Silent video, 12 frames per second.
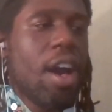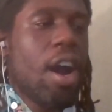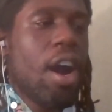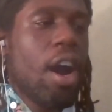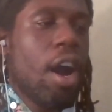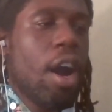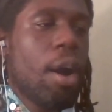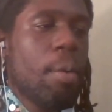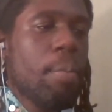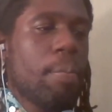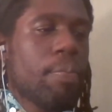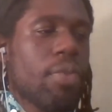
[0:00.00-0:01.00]

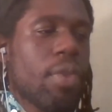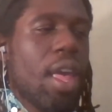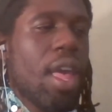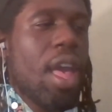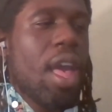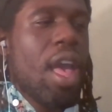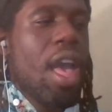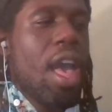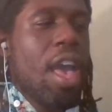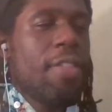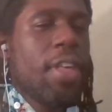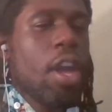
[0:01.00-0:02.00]
Um,
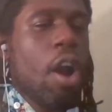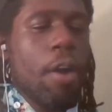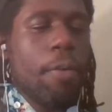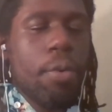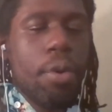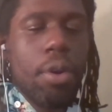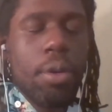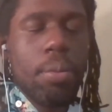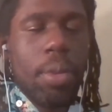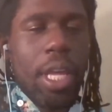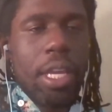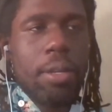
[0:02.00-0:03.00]
and they offered
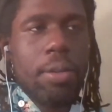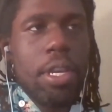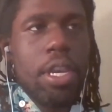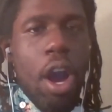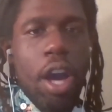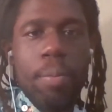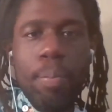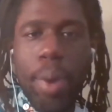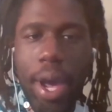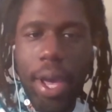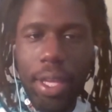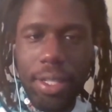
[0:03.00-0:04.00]
like
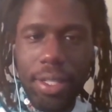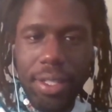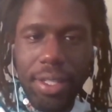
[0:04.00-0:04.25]
non-biased